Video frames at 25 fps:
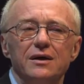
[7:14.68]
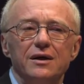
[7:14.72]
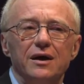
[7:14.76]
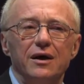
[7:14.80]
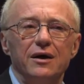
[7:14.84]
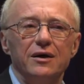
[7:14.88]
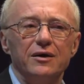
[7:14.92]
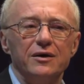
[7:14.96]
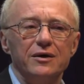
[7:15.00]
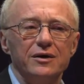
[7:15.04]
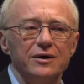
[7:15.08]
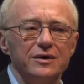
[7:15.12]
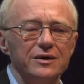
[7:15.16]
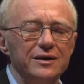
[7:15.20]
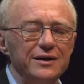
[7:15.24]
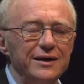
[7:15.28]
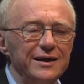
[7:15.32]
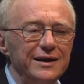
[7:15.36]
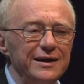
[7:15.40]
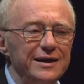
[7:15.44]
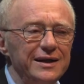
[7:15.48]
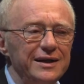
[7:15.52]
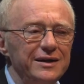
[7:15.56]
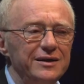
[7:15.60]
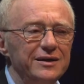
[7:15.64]
are
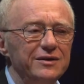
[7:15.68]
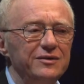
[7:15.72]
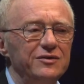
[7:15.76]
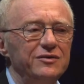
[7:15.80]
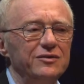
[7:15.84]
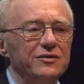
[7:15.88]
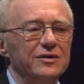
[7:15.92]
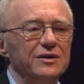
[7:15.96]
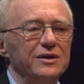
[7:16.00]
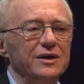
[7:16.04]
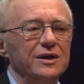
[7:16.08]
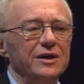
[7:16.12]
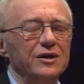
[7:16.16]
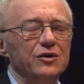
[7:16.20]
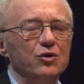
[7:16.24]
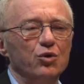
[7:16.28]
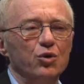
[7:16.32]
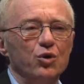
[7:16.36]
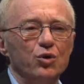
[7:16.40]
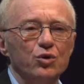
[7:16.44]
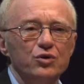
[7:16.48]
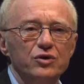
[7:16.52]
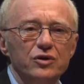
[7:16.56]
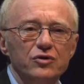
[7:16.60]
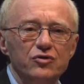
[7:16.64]
needed in
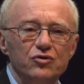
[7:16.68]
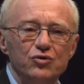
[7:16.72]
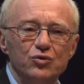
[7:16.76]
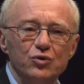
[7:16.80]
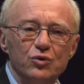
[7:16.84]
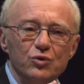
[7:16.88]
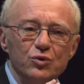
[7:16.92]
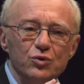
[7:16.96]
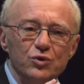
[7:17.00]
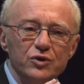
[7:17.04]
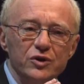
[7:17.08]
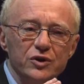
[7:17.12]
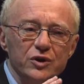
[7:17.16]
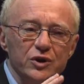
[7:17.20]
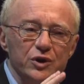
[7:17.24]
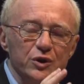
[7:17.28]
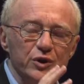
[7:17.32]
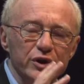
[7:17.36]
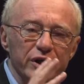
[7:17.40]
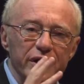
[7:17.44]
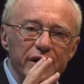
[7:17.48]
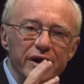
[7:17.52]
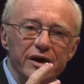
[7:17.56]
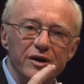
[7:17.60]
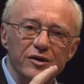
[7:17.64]
order to
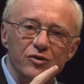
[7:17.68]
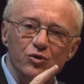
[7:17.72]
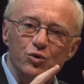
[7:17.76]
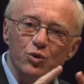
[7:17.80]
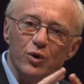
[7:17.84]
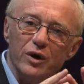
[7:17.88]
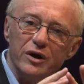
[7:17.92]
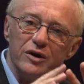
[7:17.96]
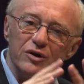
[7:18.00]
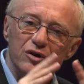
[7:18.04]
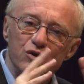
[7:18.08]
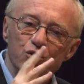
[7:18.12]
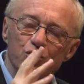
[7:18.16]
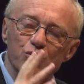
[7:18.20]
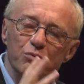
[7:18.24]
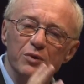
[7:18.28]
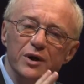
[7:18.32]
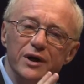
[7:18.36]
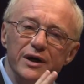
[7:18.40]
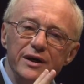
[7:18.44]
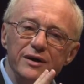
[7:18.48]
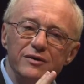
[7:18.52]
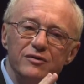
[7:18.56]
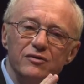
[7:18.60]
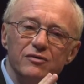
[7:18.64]
create, to
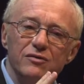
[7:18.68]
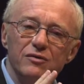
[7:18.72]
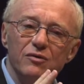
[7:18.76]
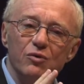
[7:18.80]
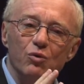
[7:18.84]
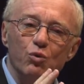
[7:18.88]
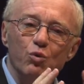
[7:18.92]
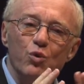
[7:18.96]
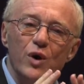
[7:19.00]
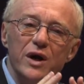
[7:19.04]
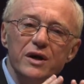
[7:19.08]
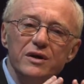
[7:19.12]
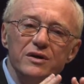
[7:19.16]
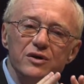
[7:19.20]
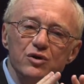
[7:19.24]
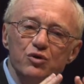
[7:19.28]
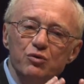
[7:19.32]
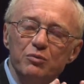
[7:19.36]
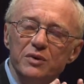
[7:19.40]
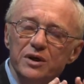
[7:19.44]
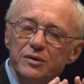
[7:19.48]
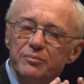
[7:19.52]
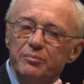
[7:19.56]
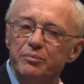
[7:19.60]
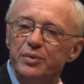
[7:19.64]
accumulate one
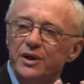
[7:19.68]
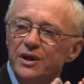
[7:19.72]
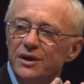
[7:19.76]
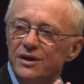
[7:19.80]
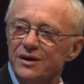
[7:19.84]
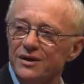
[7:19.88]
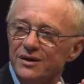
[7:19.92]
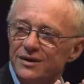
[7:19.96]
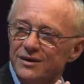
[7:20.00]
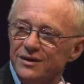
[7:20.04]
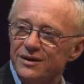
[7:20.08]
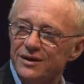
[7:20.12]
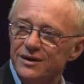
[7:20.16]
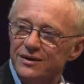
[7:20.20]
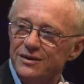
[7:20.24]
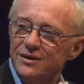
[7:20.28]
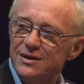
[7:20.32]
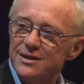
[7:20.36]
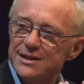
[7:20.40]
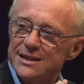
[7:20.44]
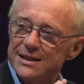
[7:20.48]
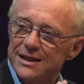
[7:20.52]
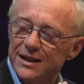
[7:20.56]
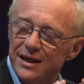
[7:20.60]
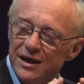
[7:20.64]
human being in
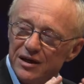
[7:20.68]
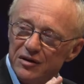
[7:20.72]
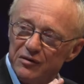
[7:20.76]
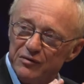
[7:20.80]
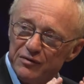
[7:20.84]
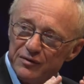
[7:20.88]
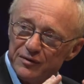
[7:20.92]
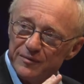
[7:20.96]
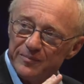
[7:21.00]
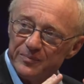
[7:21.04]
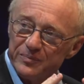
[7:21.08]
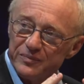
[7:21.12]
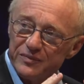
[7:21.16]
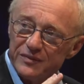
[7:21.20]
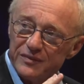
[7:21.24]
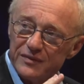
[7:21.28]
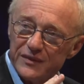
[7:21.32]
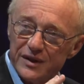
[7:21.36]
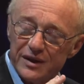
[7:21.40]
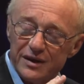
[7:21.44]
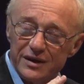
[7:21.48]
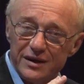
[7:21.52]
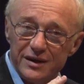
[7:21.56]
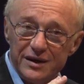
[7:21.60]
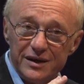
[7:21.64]
this life
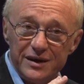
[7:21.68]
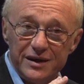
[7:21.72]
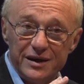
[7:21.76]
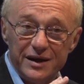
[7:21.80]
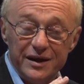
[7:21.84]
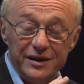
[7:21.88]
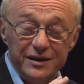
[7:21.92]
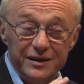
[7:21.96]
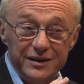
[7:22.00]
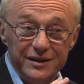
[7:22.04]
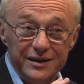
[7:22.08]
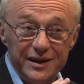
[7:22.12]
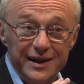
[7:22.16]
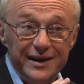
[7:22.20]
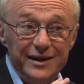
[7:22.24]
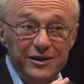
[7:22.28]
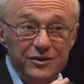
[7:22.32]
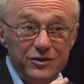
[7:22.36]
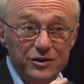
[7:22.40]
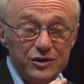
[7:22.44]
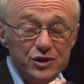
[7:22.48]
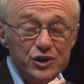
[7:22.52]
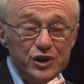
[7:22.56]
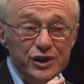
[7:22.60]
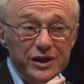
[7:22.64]
and
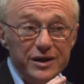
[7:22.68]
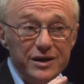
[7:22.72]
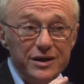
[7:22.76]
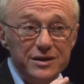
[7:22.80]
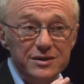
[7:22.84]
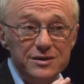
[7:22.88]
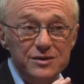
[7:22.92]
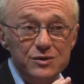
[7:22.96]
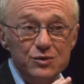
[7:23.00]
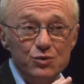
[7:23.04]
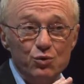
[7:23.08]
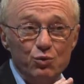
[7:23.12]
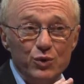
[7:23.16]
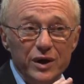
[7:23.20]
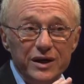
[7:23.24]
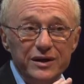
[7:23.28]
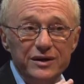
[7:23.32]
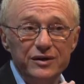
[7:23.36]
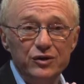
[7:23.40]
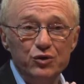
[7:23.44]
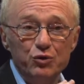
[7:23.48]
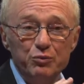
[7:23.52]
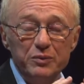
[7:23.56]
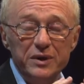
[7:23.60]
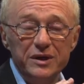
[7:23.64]
later she adds,
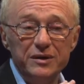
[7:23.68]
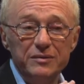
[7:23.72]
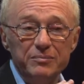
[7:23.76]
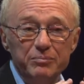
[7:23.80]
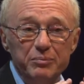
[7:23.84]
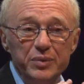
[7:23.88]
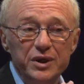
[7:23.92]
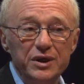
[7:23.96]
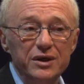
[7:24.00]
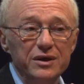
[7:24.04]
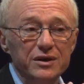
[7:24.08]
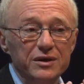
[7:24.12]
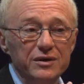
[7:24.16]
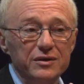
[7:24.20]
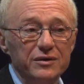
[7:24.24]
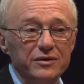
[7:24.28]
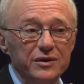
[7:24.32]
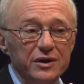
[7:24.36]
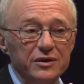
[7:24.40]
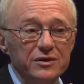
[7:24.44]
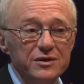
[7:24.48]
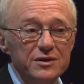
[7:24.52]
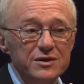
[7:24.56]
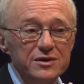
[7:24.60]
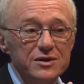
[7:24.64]
one human being
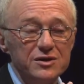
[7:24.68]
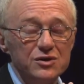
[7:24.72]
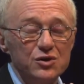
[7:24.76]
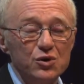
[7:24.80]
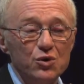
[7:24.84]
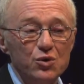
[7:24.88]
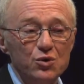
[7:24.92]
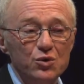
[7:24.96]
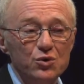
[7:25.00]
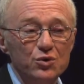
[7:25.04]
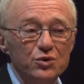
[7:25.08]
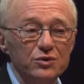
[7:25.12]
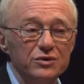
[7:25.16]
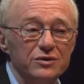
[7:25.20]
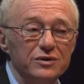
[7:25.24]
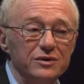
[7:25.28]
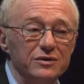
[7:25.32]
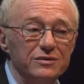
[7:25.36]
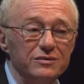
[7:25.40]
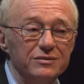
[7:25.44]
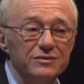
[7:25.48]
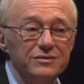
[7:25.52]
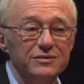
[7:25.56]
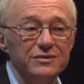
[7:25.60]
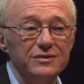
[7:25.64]
that is so
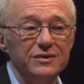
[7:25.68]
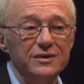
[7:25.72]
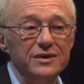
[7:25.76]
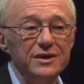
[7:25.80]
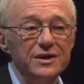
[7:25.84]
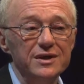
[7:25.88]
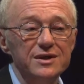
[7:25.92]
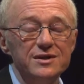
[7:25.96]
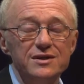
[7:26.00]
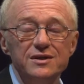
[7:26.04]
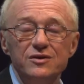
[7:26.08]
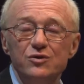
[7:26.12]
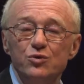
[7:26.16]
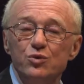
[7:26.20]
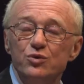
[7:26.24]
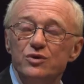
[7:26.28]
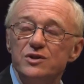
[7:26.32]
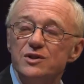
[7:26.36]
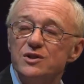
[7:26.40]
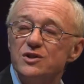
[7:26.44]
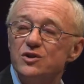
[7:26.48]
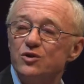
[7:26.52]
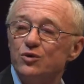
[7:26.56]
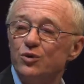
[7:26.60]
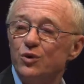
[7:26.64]
easy to
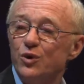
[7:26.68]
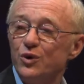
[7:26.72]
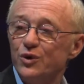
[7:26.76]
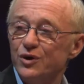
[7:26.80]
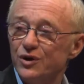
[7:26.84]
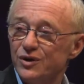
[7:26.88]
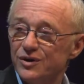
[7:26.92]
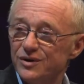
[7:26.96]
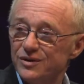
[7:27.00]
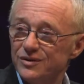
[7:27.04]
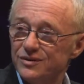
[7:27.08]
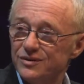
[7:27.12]
destroy.